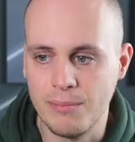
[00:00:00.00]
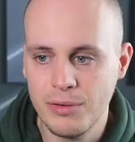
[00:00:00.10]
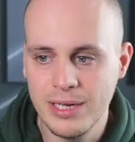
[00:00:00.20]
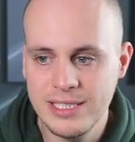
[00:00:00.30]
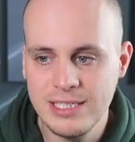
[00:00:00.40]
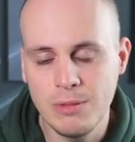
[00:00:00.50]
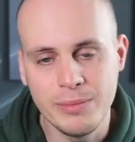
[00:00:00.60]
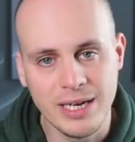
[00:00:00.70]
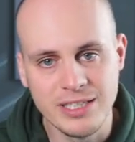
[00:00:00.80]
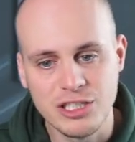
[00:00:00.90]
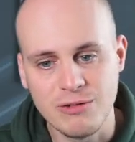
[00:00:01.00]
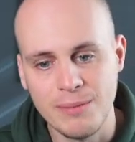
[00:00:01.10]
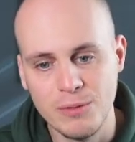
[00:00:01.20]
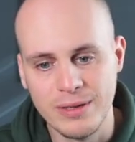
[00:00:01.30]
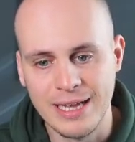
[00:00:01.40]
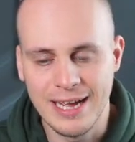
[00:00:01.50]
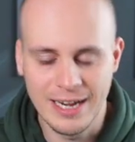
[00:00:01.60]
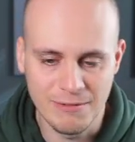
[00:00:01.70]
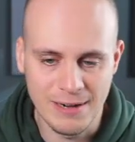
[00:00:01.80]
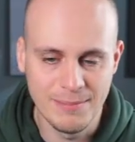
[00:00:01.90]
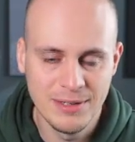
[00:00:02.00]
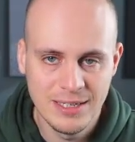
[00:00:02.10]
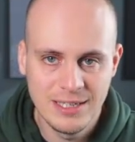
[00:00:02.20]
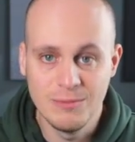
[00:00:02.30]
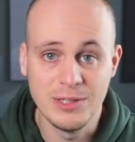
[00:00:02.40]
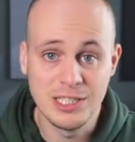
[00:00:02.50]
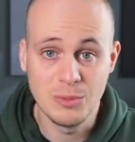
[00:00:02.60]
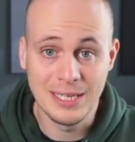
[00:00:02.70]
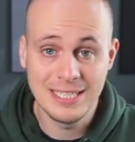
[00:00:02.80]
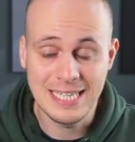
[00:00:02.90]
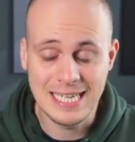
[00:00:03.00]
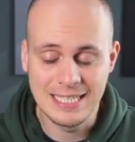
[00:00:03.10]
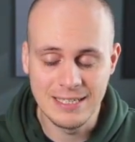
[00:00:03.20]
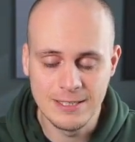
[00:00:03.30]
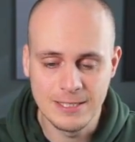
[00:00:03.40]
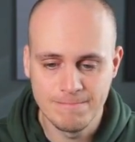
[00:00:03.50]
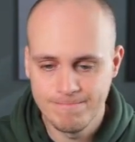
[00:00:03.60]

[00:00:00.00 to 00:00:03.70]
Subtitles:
pricey when we unscrambled that anagram, which is why C is the answer.